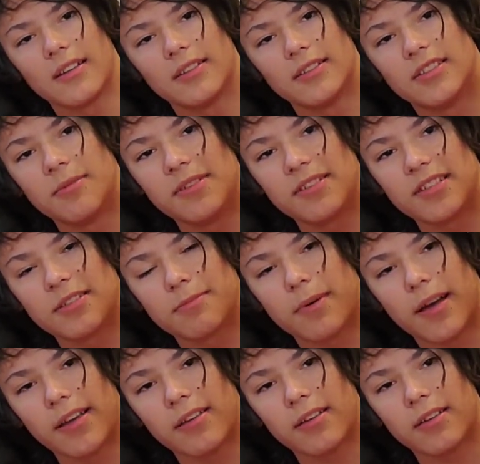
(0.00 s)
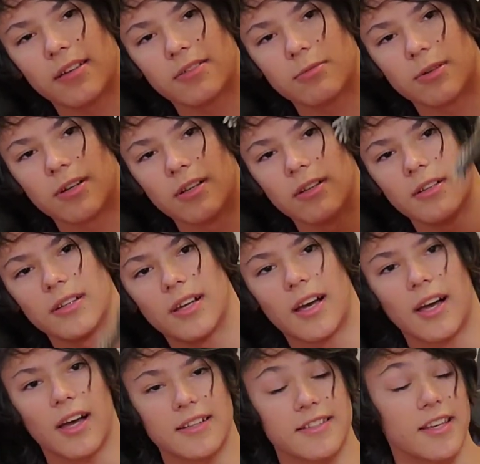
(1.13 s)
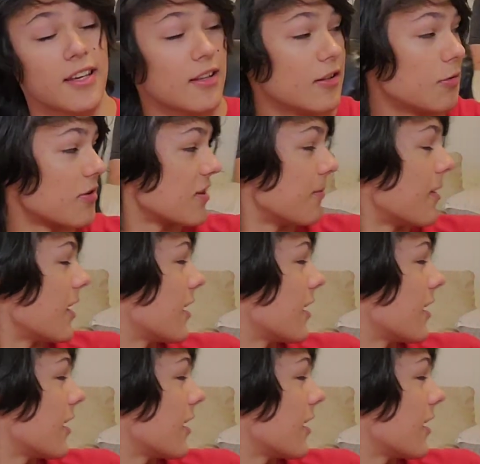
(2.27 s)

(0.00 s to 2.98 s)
Timmy says bye as well. Isaiah, you want to say bye?